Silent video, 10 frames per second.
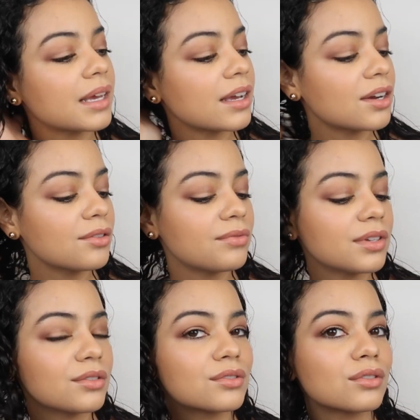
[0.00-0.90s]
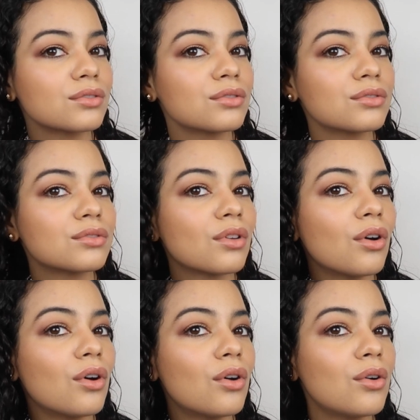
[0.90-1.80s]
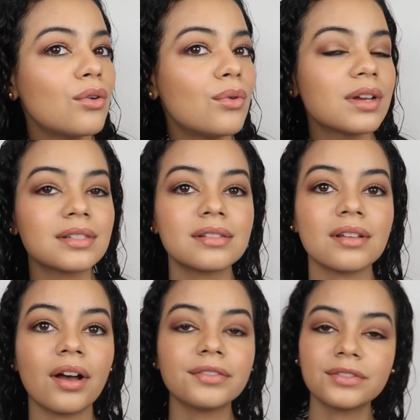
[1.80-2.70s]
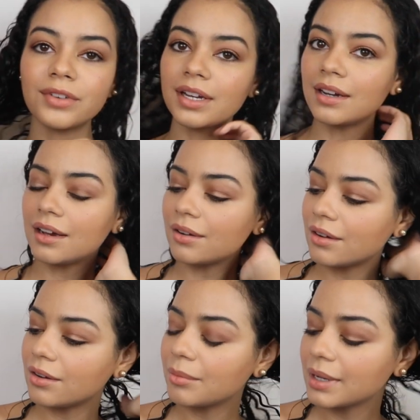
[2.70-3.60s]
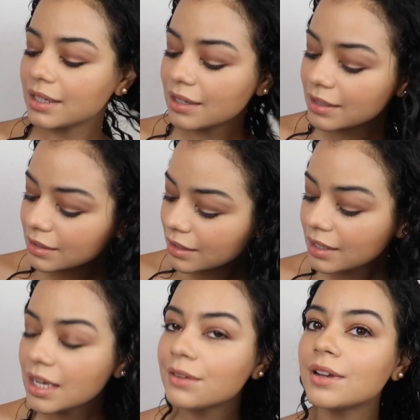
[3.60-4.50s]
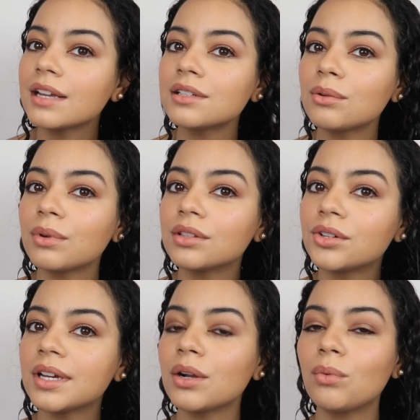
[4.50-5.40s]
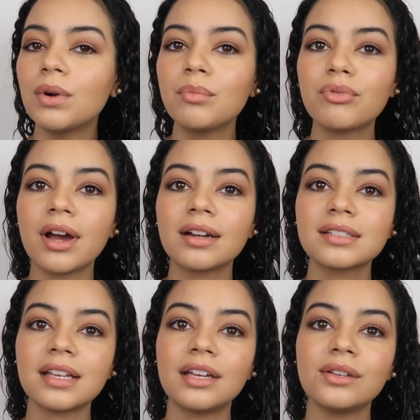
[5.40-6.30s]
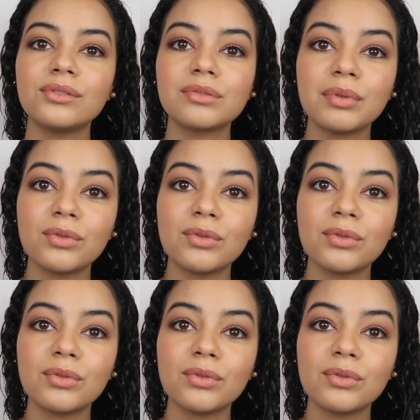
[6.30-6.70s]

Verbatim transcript: My hair feels so soft right now, oh my god. If you guys are wondering what products I use